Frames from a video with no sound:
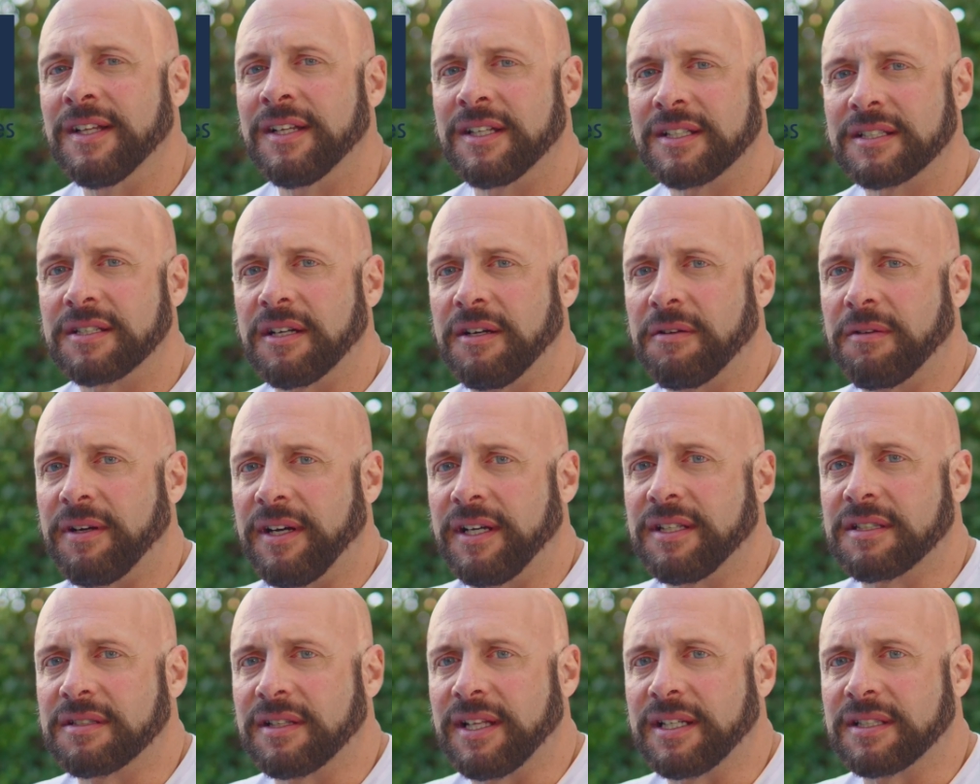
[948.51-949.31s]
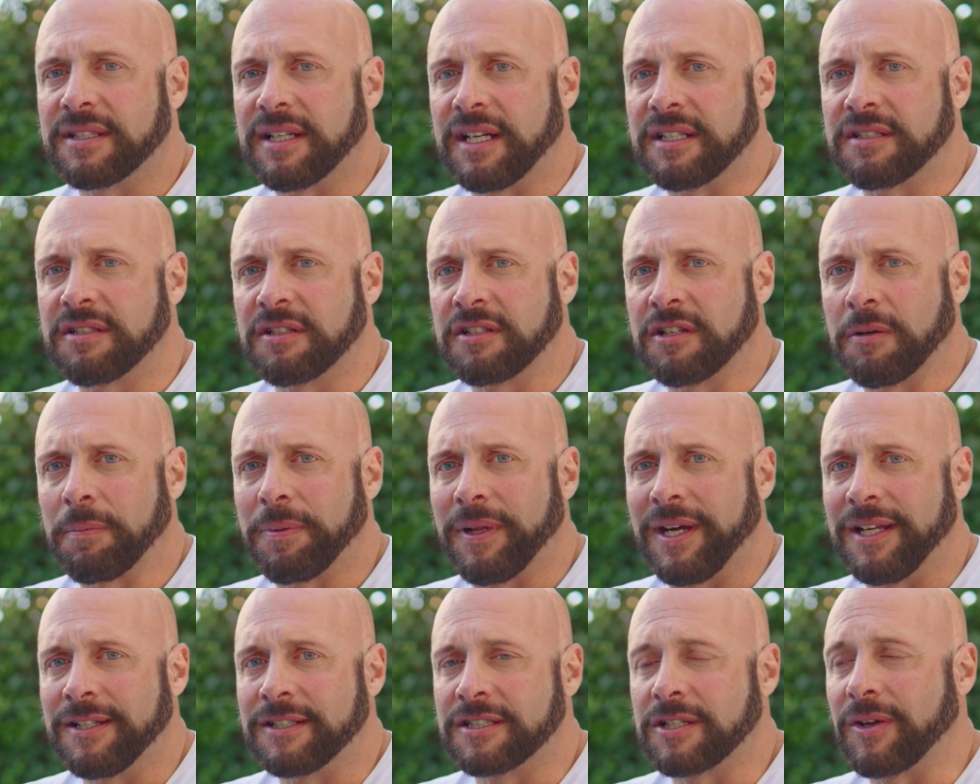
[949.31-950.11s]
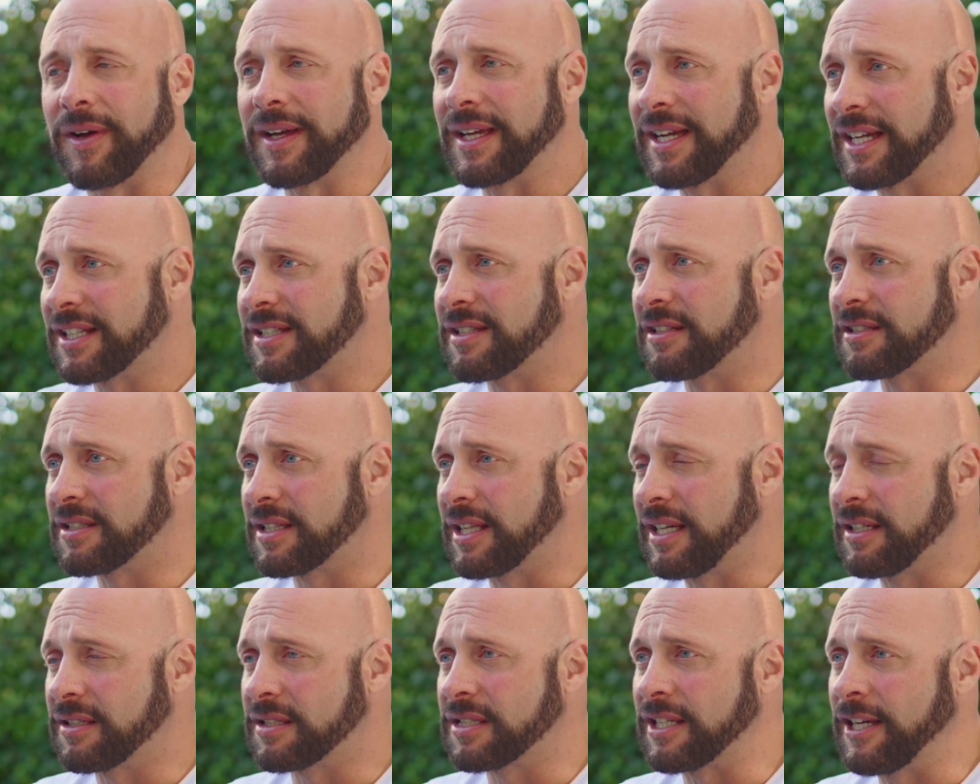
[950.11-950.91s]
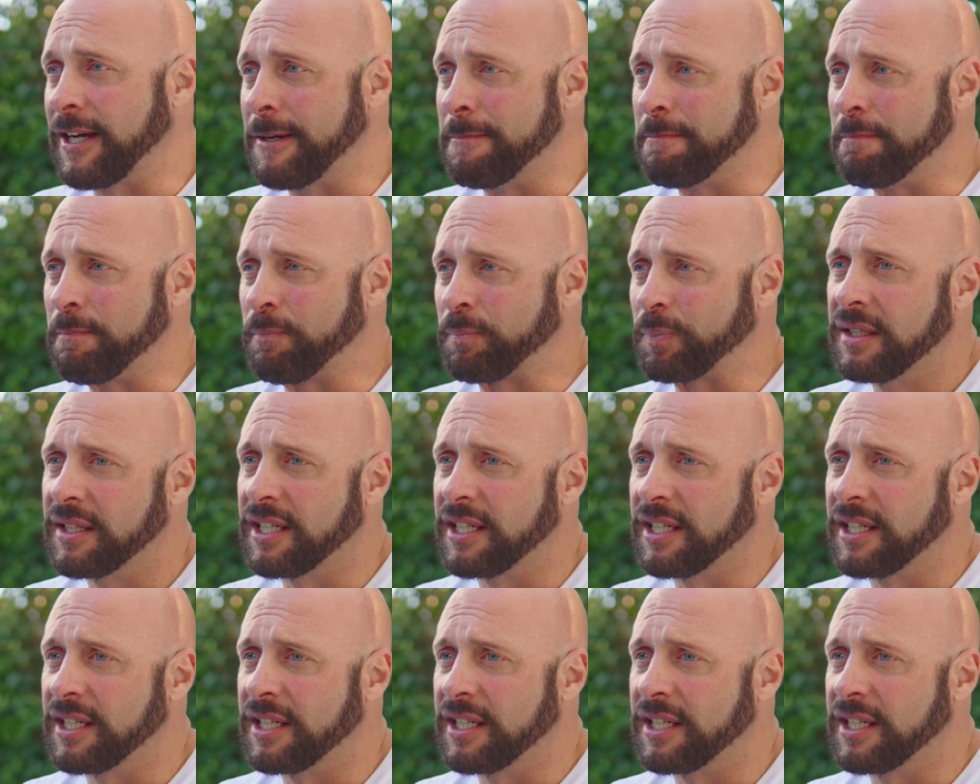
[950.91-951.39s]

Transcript: So all right, so that's, that's a good plan. So I guess there's, there's, um,